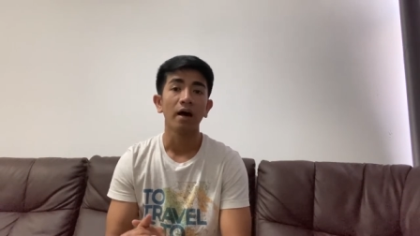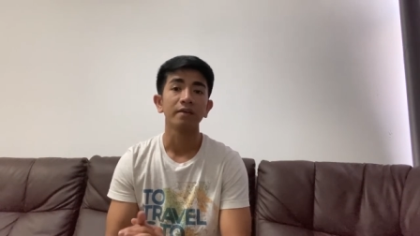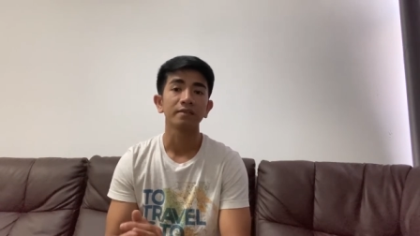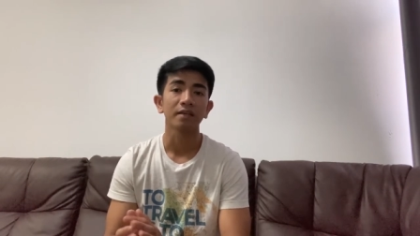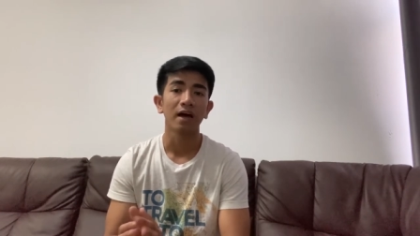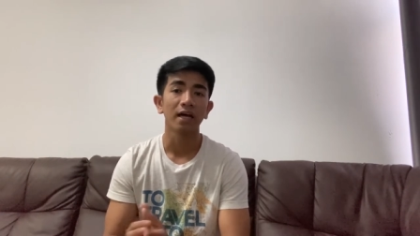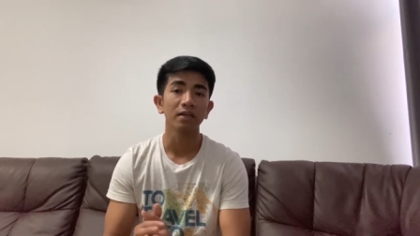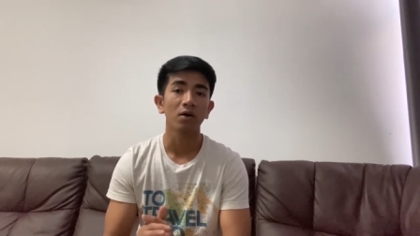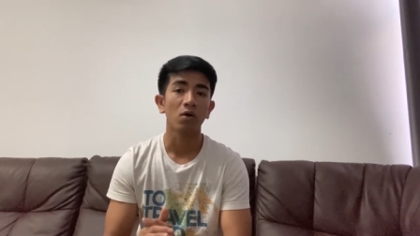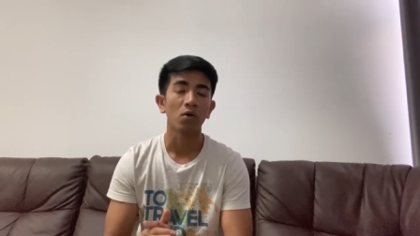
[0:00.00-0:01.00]
A
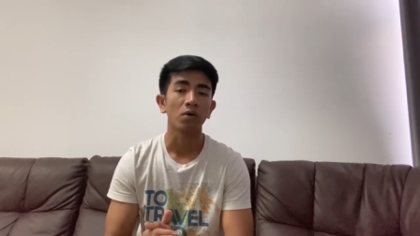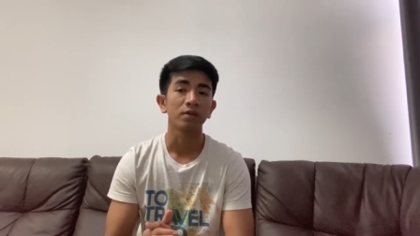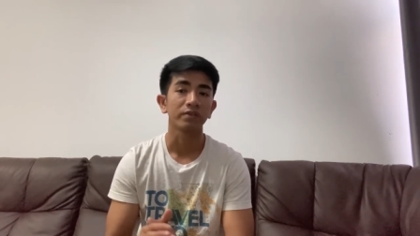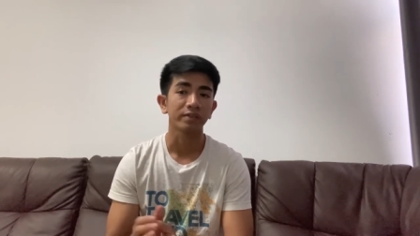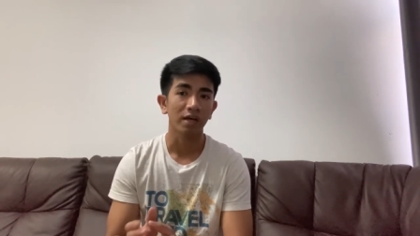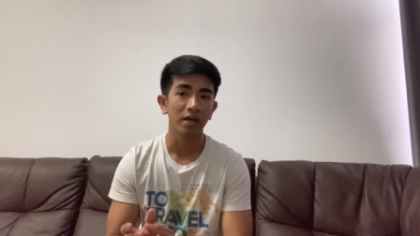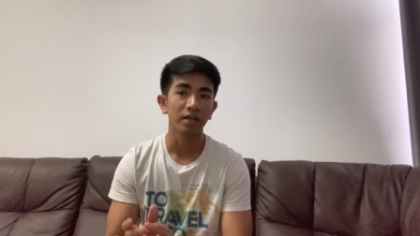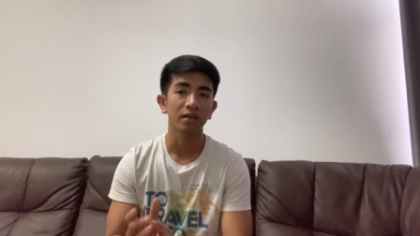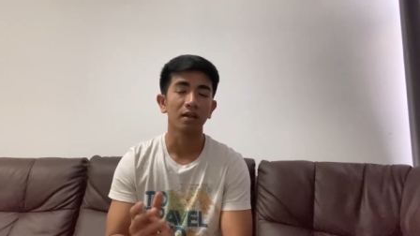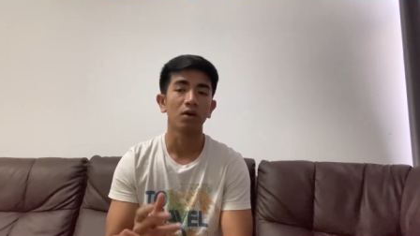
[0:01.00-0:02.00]
son or
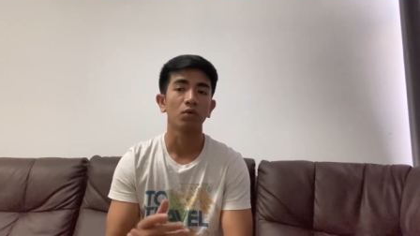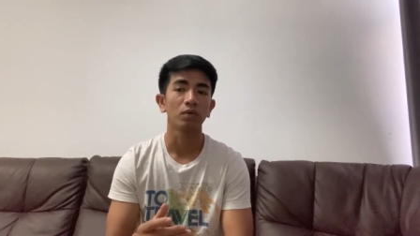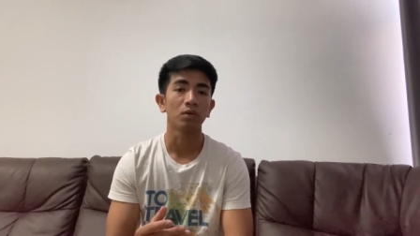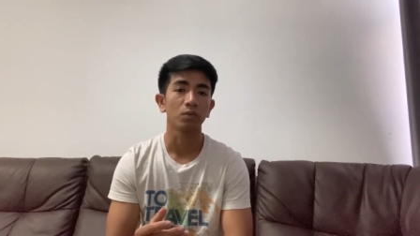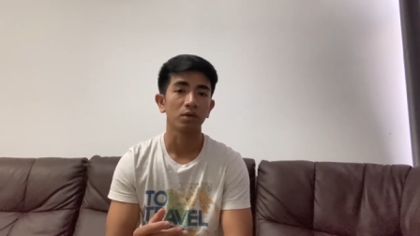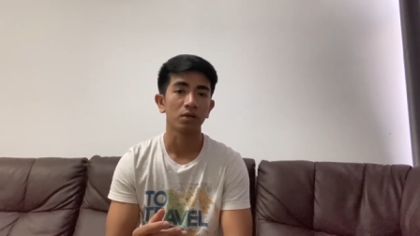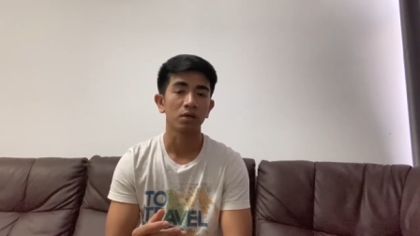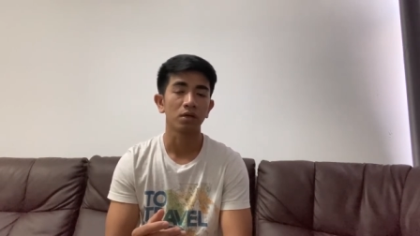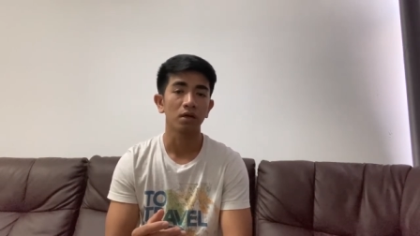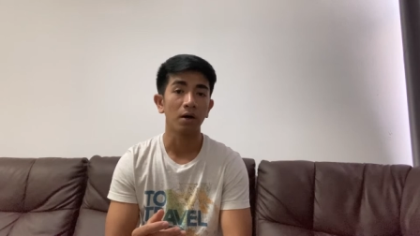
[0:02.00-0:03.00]
son-in-law will
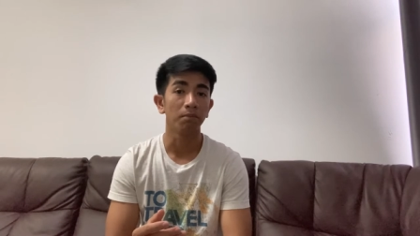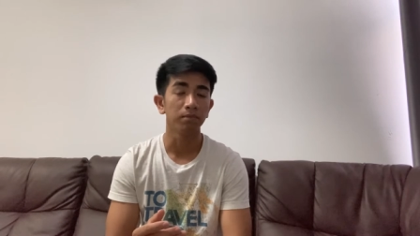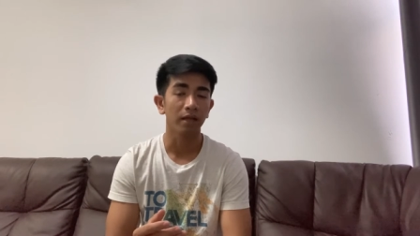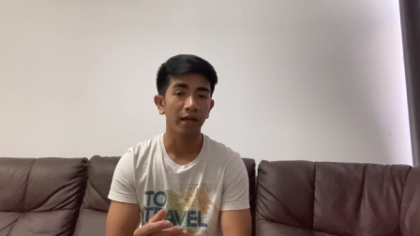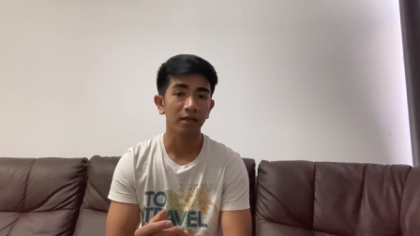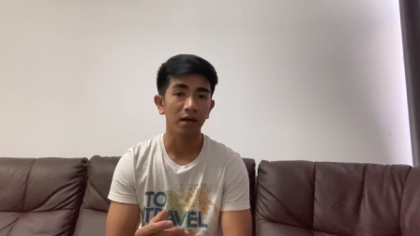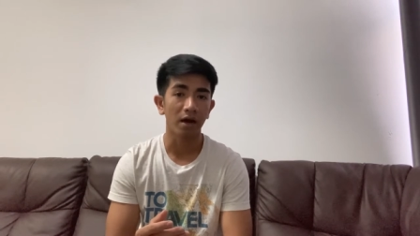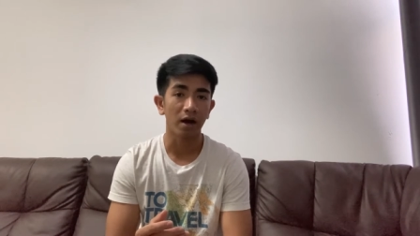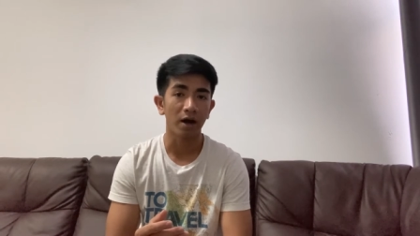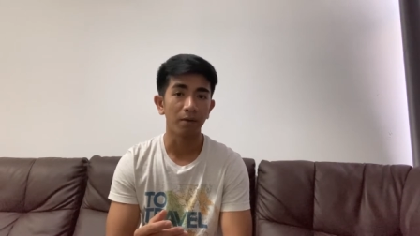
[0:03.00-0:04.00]
wear a black
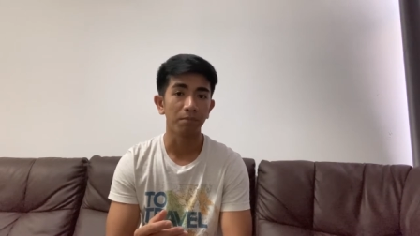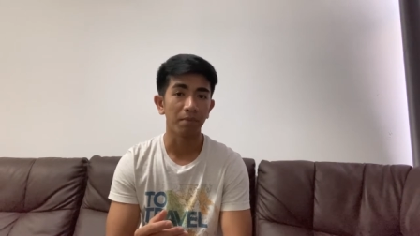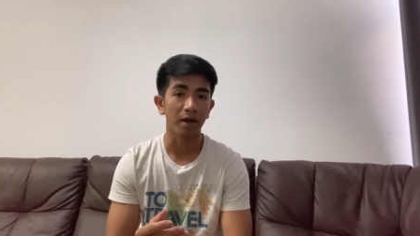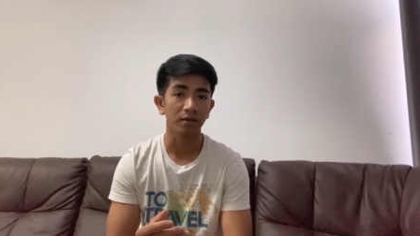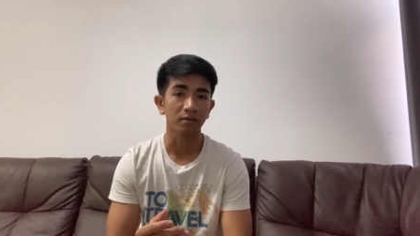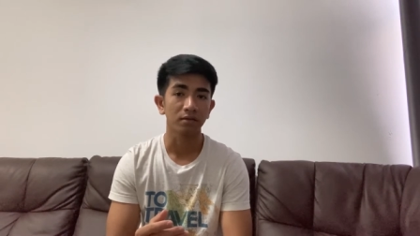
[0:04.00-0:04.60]
armband.